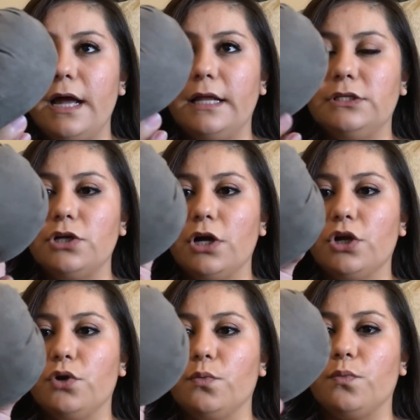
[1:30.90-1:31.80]
a
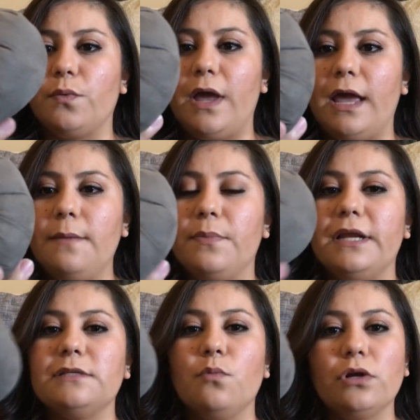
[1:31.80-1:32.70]
dark gray, but
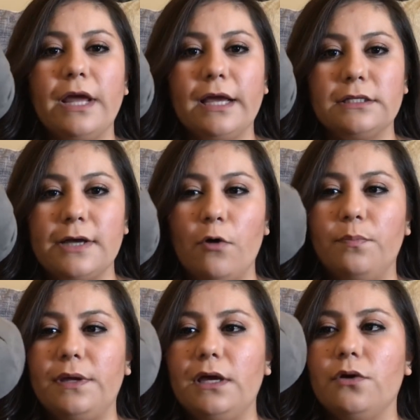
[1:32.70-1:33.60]
it's more like a
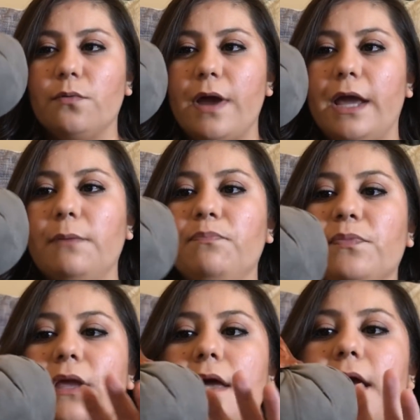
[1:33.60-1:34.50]
taupey gray.
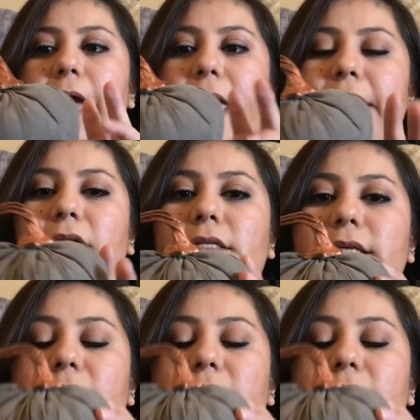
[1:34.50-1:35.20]
And